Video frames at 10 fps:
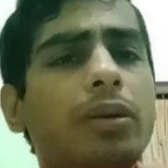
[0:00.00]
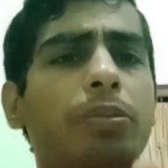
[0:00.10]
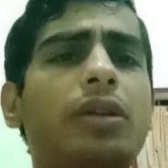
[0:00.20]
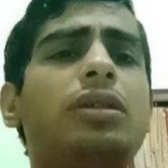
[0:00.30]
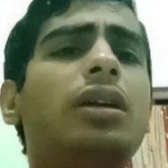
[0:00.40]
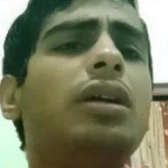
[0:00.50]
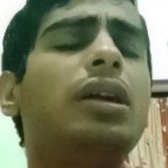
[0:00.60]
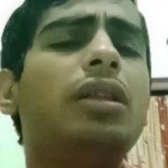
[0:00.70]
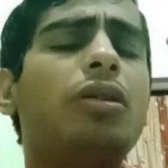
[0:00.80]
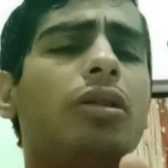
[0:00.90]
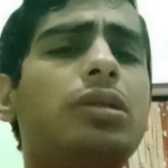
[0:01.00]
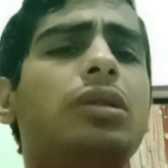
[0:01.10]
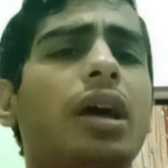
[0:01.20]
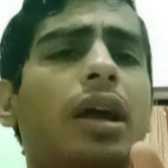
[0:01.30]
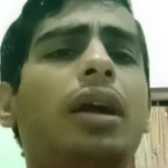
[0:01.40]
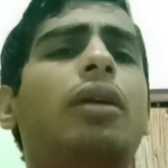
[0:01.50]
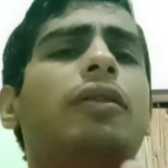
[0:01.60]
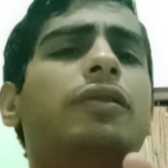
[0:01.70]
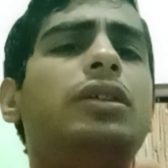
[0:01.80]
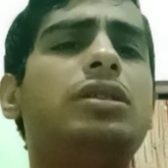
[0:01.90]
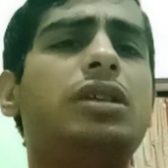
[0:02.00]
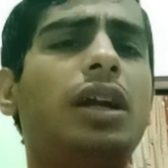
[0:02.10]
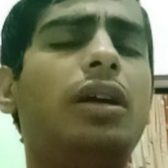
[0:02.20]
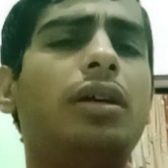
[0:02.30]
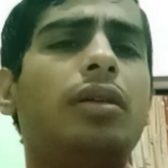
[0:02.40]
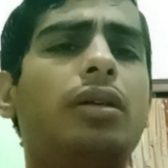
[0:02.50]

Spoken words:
but president is also the head of the state.